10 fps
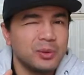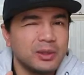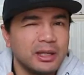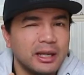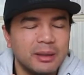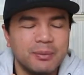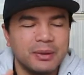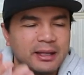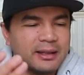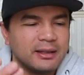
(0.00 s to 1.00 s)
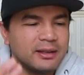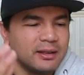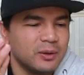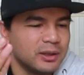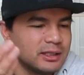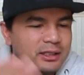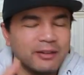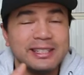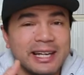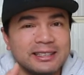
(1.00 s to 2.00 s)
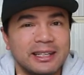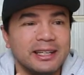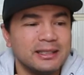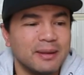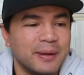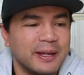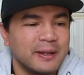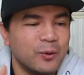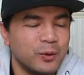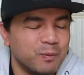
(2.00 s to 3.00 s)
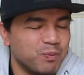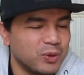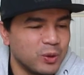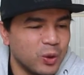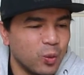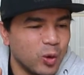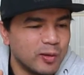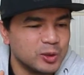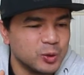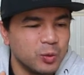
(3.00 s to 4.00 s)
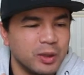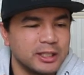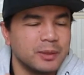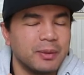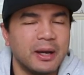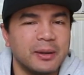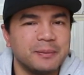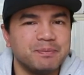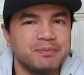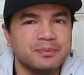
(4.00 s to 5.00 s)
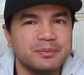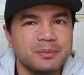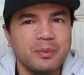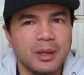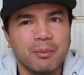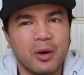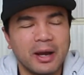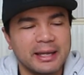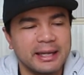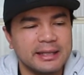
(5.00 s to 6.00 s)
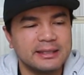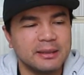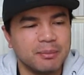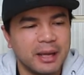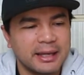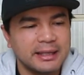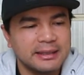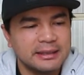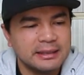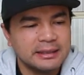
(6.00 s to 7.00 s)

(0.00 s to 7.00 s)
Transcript: would get it, but you know, this stuff is actually easy to make. I wouldn't, you know, worry too much about buying an instant packet.